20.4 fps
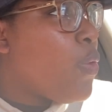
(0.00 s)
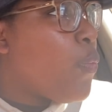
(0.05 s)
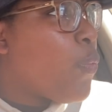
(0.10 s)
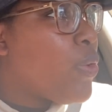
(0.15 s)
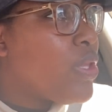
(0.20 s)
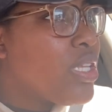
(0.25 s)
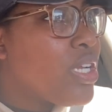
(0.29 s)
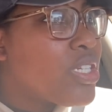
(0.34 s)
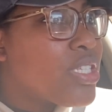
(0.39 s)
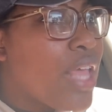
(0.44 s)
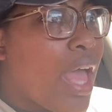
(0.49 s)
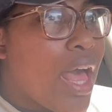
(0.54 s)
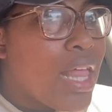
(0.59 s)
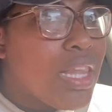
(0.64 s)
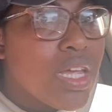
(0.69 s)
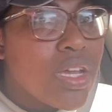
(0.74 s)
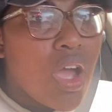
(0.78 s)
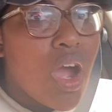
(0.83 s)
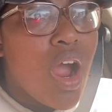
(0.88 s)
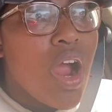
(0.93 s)
when there's
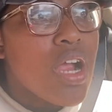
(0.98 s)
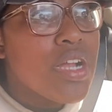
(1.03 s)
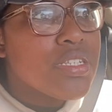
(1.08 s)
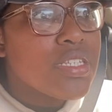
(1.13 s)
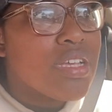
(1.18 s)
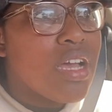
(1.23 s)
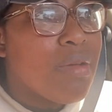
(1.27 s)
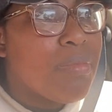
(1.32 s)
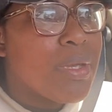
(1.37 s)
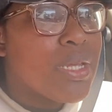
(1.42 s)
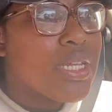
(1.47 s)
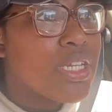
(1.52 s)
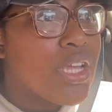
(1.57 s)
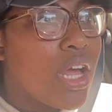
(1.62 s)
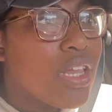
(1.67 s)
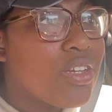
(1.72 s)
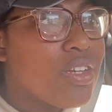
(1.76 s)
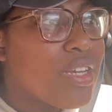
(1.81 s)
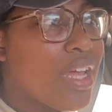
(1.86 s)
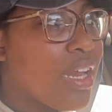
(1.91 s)
hella cars coming?
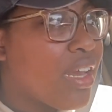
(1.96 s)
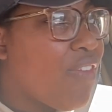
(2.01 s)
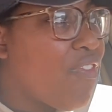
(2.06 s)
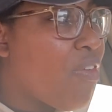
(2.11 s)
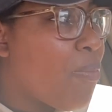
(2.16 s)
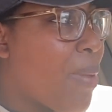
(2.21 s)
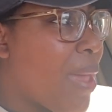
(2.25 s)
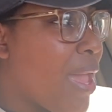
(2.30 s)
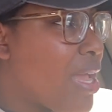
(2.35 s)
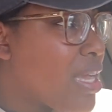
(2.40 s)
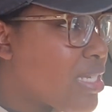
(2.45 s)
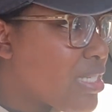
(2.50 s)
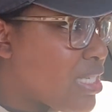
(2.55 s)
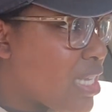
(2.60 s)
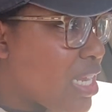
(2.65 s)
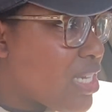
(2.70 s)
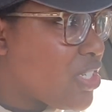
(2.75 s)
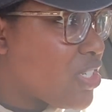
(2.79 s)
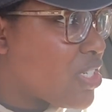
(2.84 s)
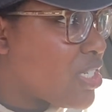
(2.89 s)
Y'all are not even paying
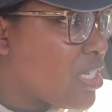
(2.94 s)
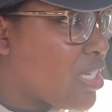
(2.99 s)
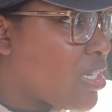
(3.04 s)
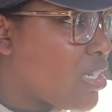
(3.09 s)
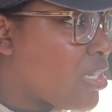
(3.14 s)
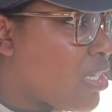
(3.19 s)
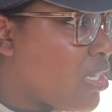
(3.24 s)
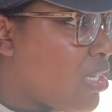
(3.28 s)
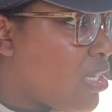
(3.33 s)
attention.